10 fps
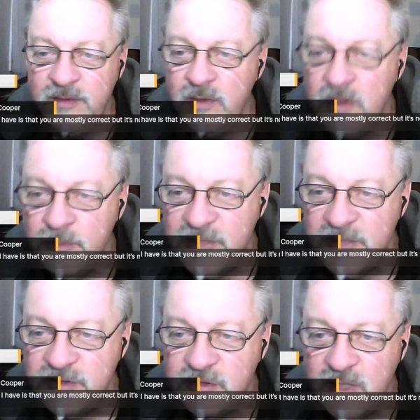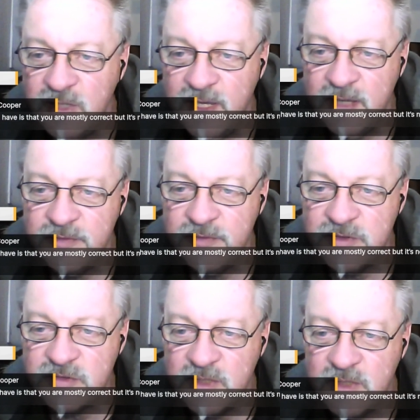message I have is
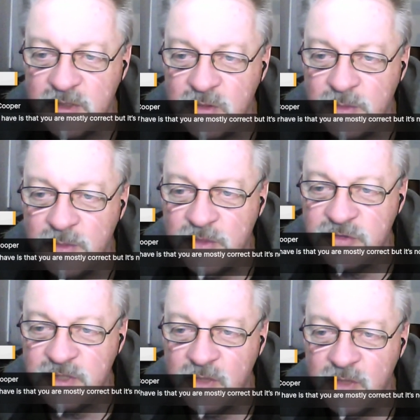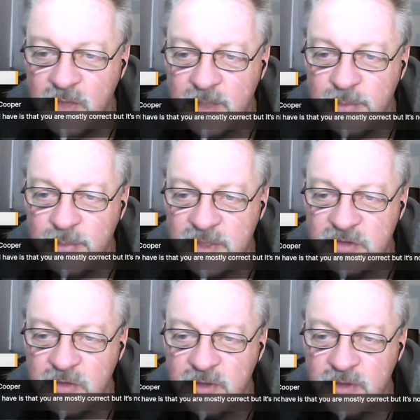that you are mostly correct, but it's not the
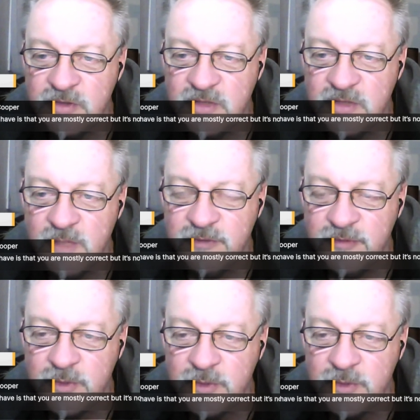same for everyone.